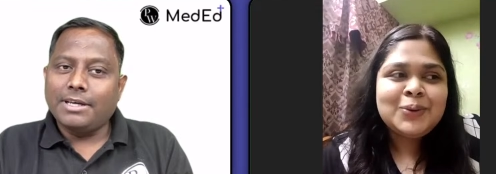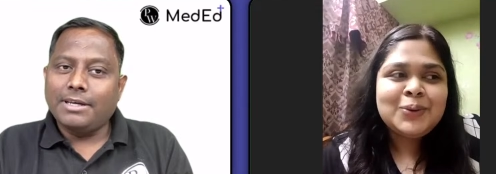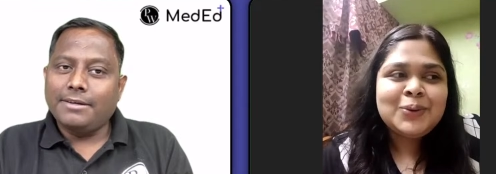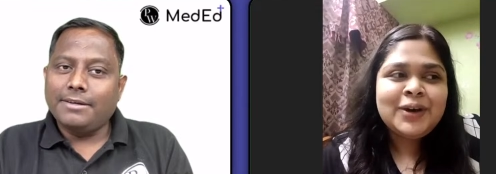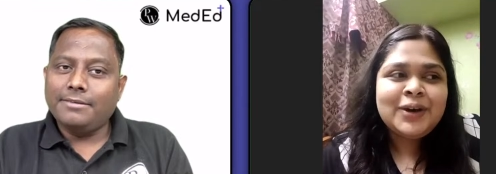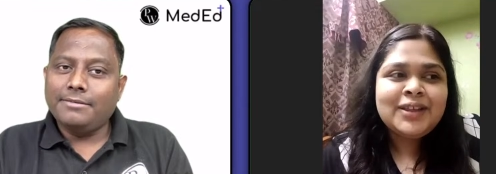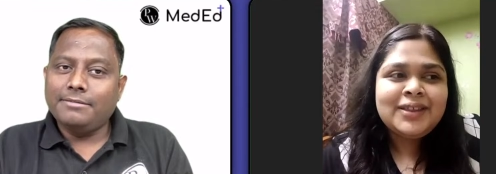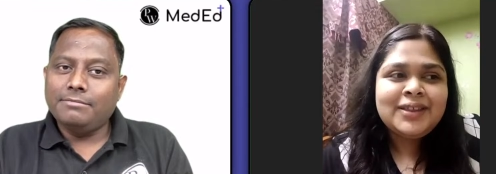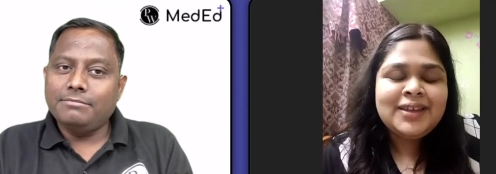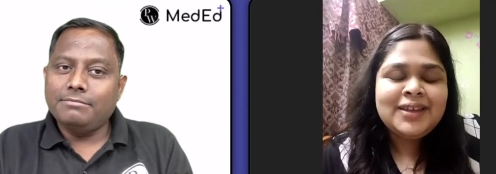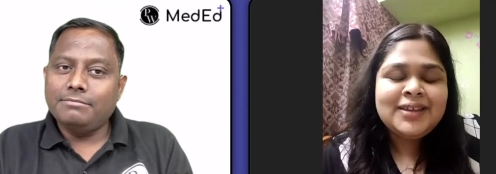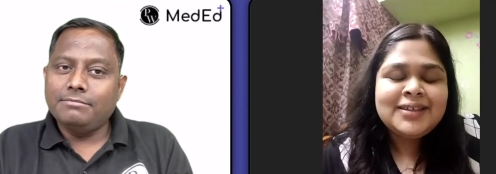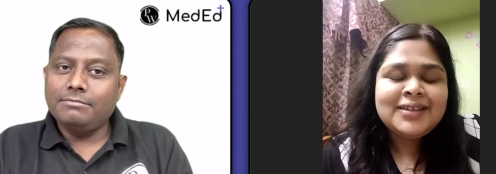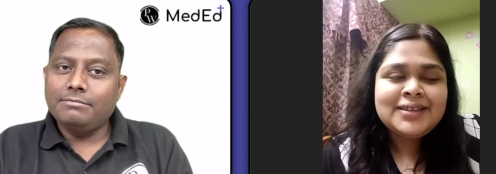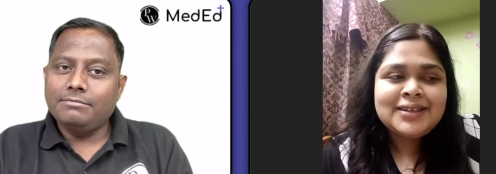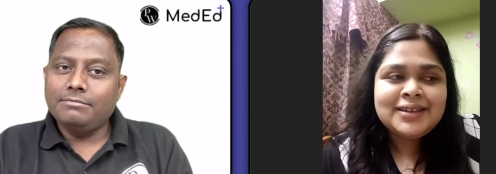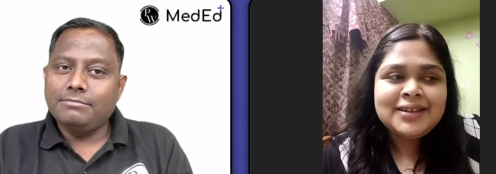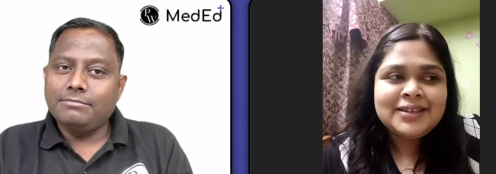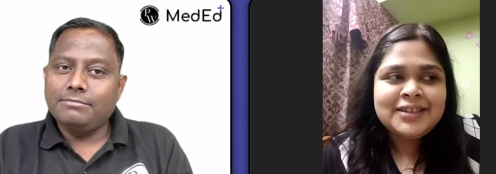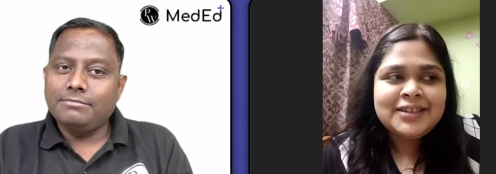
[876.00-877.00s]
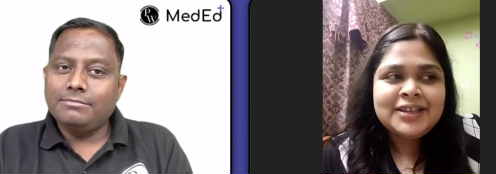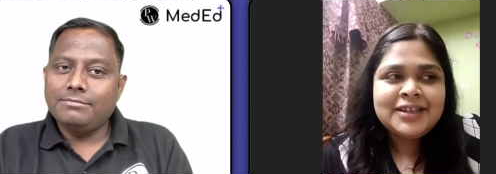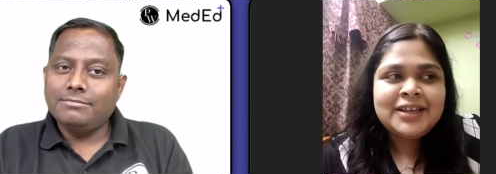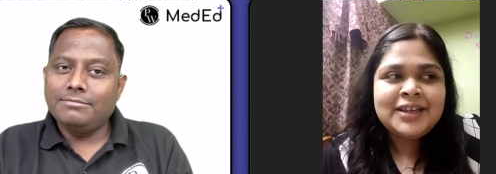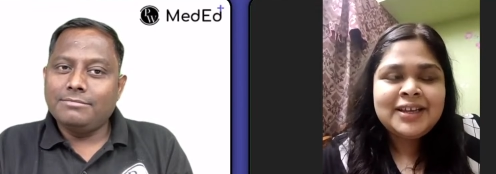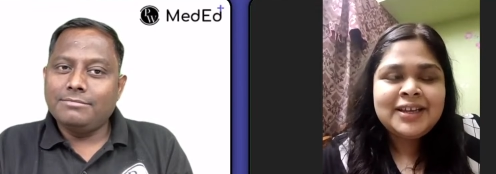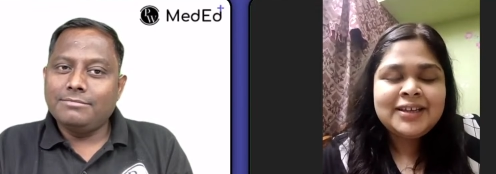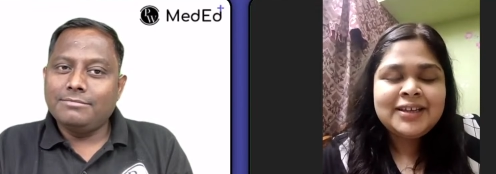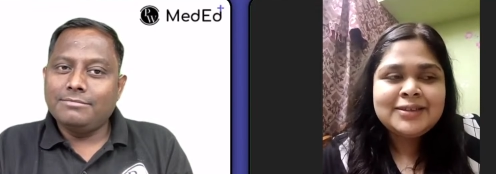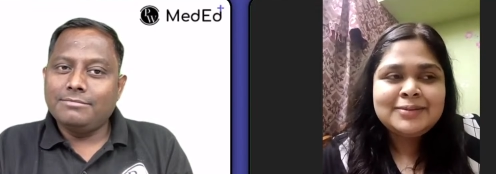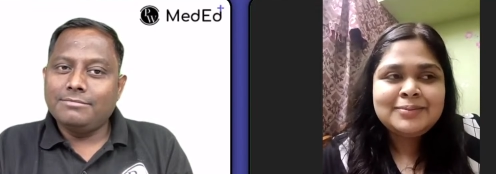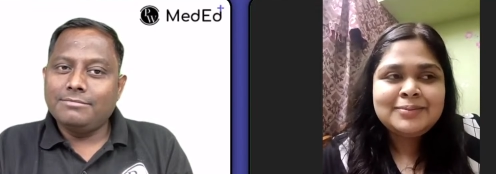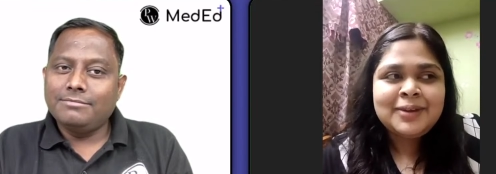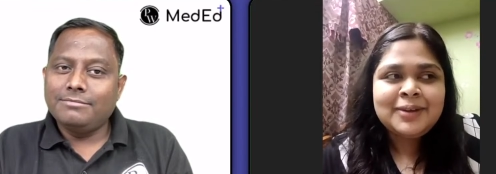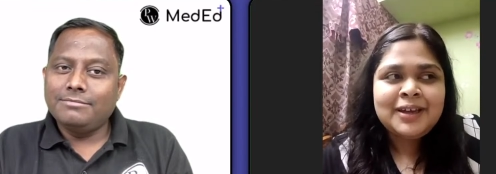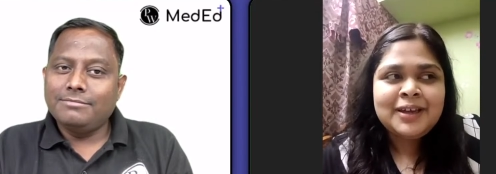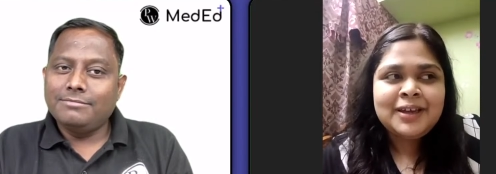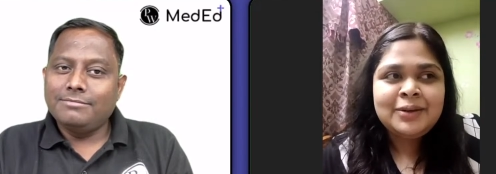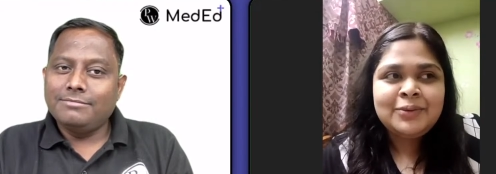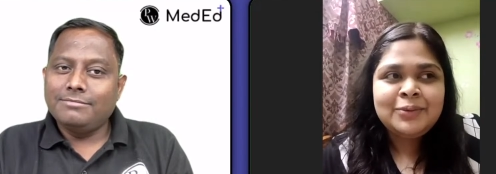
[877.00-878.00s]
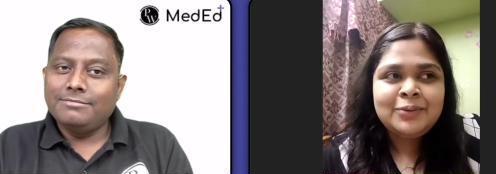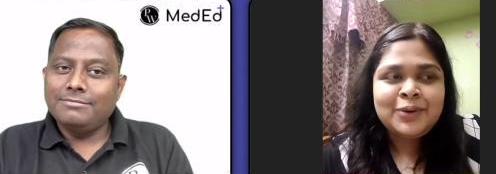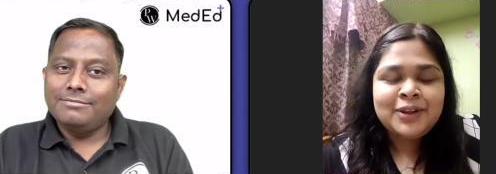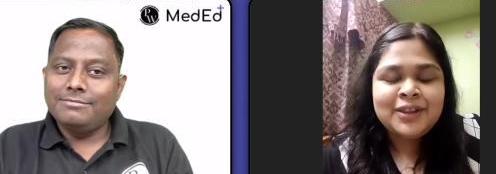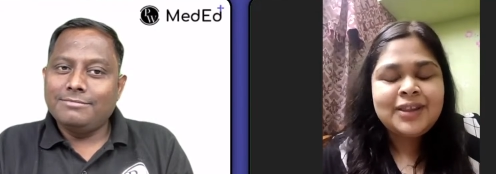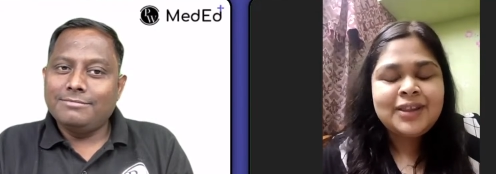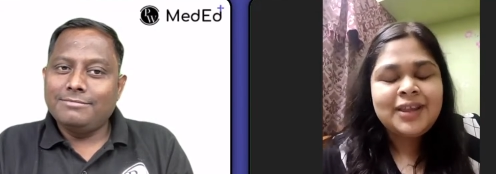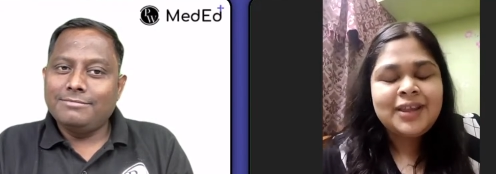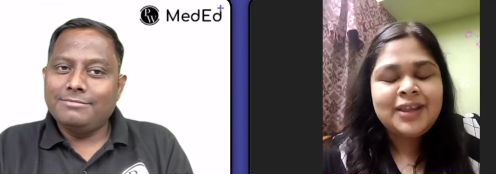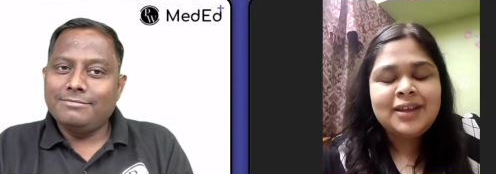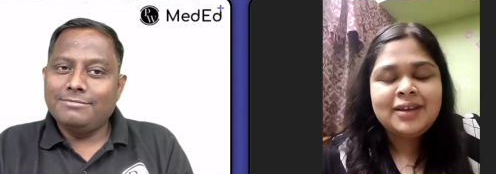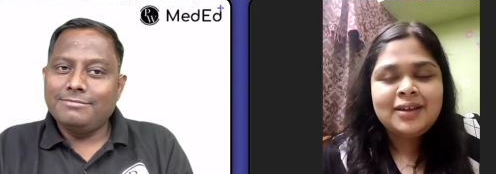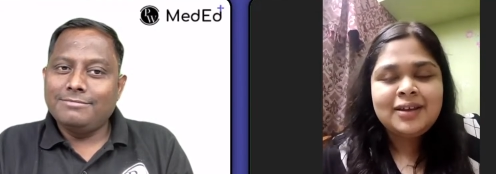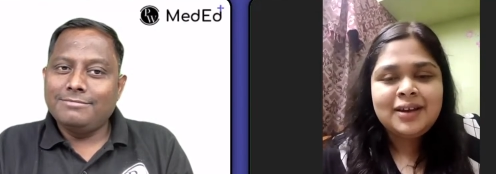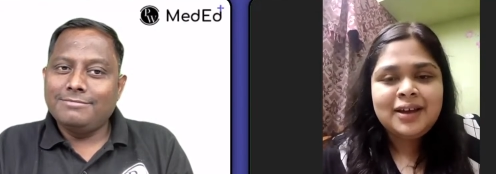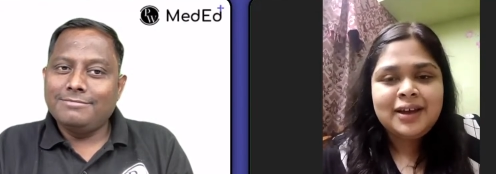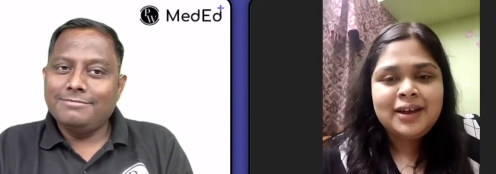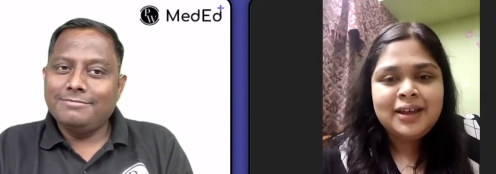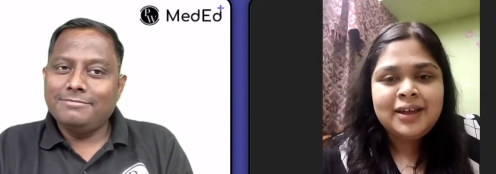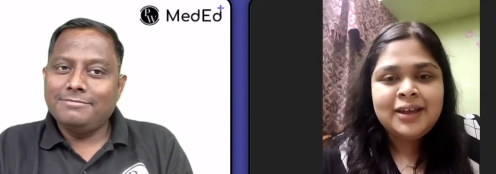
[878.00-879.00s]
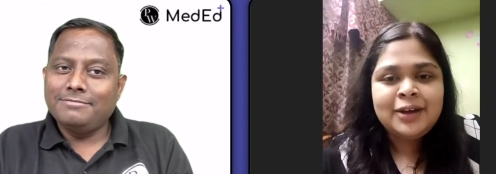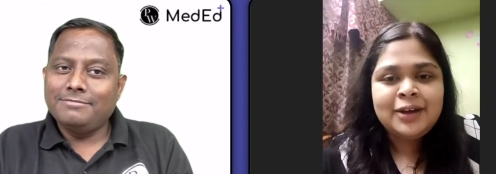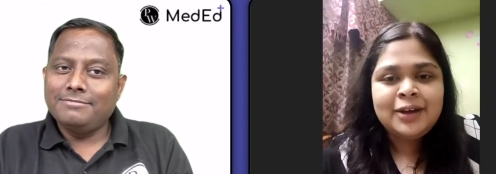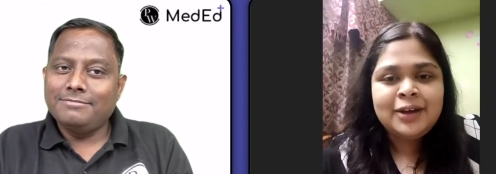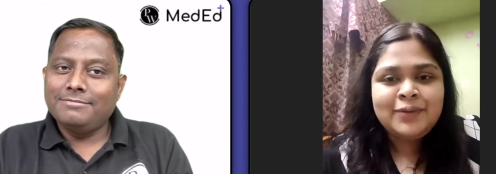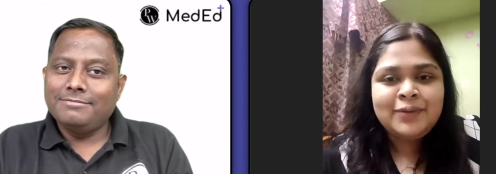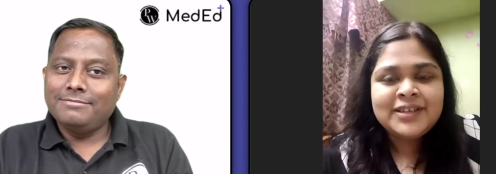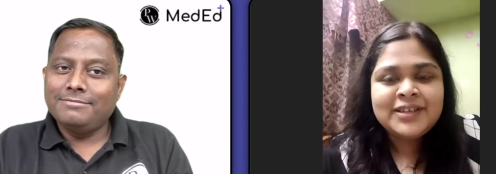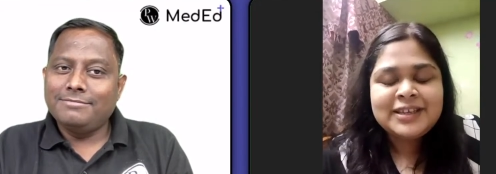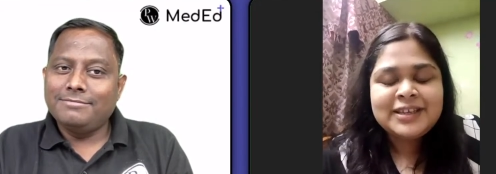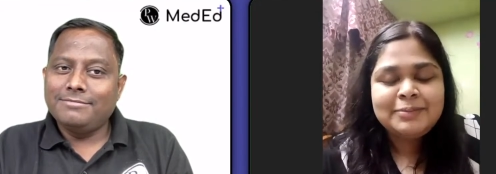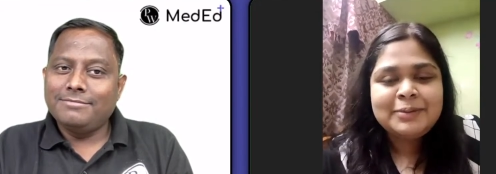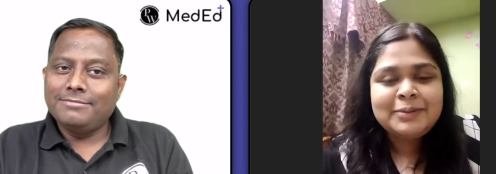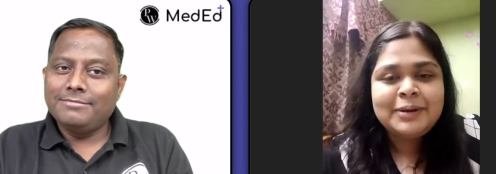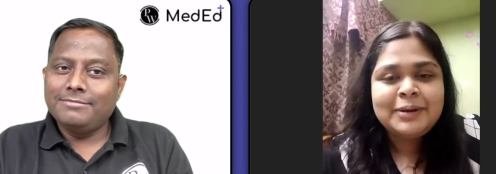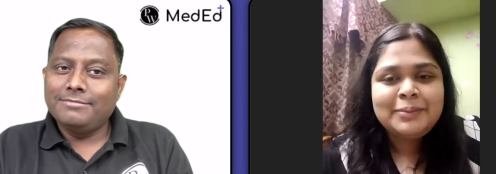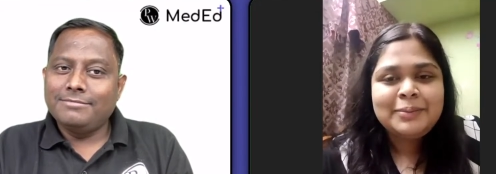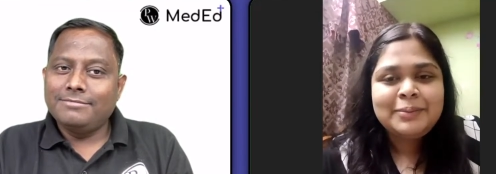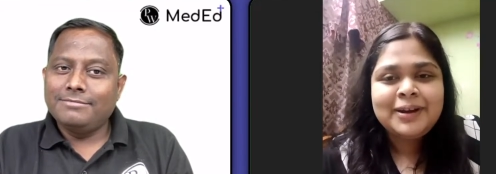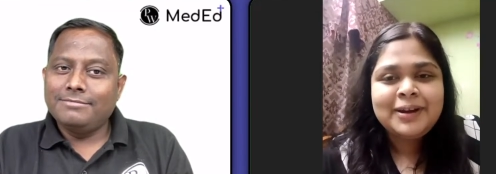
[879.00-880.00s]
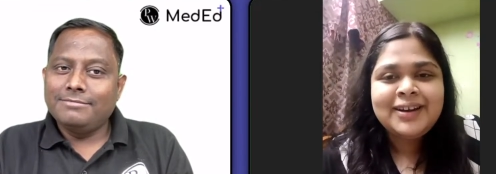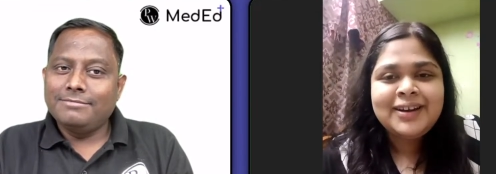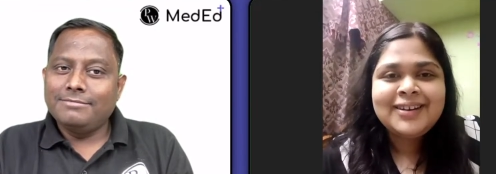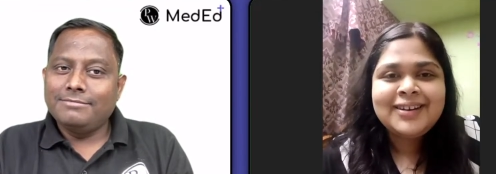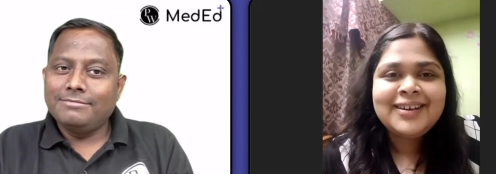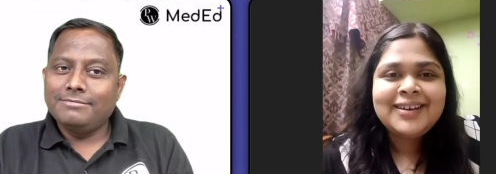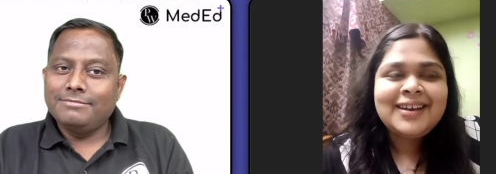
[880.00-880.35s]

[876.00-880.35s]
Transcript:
Speaker 1: I think surgery is my one thing I always keep in my mind.